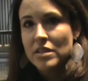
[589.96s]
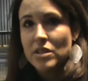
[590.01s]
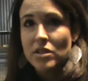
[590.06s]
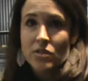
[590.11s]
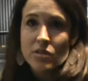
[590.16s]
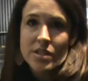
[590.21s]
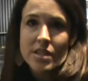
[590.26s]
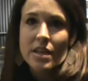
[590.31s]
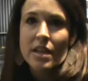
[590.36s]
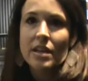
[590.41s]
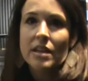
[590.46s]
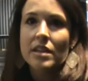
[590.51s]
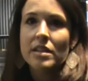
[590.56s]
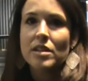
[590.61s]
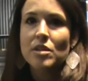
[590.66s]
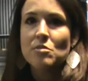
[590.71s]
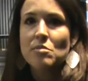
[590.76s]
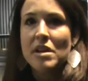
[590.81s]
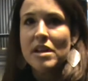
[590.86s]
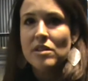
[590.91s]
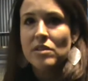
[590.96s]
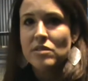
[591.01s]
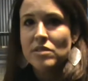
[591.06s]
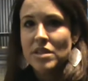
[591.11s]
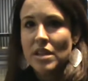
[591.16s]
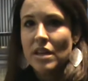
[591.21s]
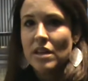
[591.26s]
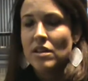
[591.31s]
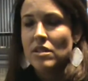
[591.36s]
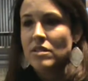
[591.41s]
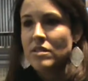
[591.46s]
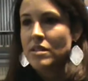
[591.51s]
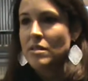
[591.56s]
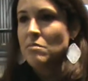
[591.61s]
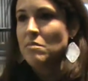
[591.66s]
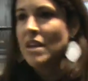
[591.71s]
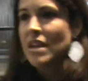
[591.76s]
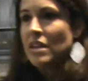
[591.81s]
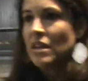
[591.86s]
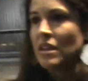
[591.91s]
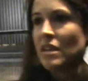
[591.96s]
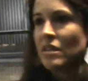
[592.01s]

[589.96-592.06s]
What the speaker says: staying at nearby hotels and making